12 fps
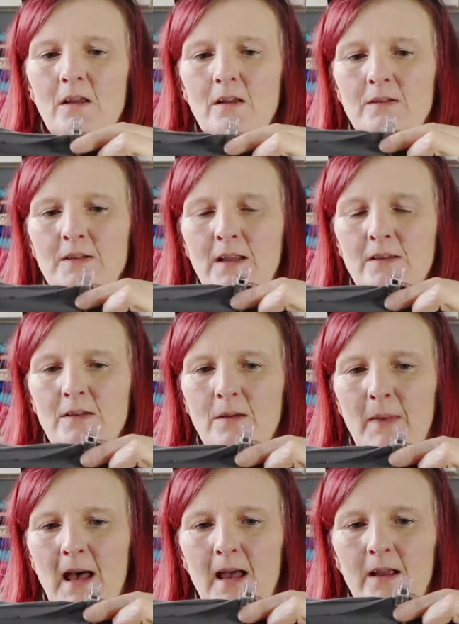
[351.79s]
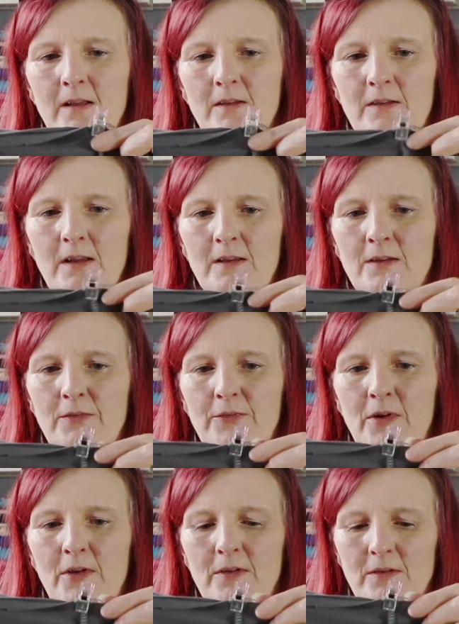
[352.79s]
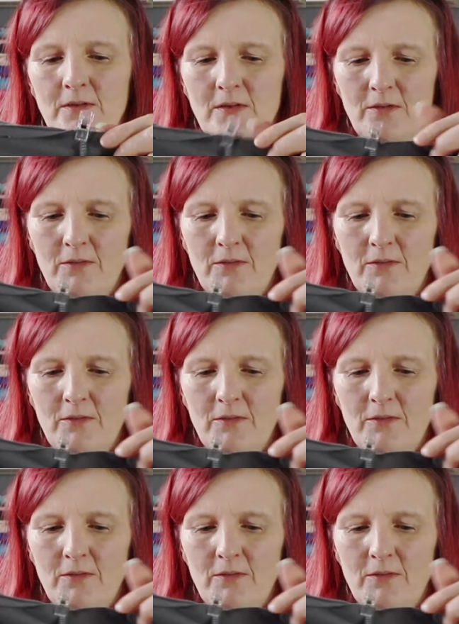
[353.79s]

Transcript: centre back and centre front